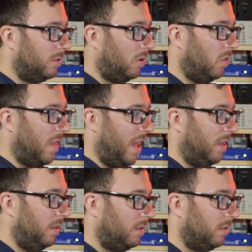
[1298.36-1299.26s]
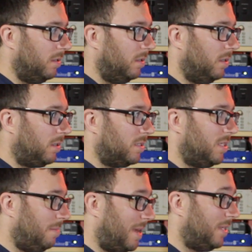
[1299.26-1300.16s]
on there because
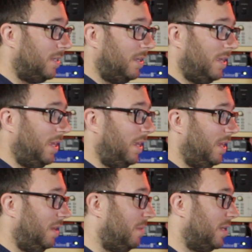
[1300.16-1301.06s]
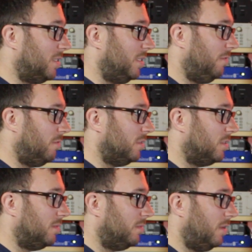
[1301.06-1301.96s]
it makes a
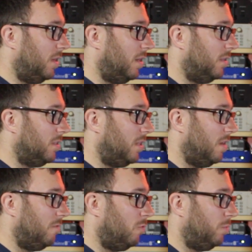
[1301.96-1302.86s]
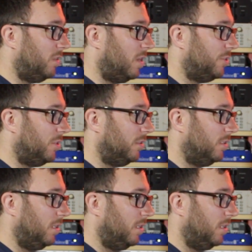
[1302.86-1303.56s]
difference to the overall production.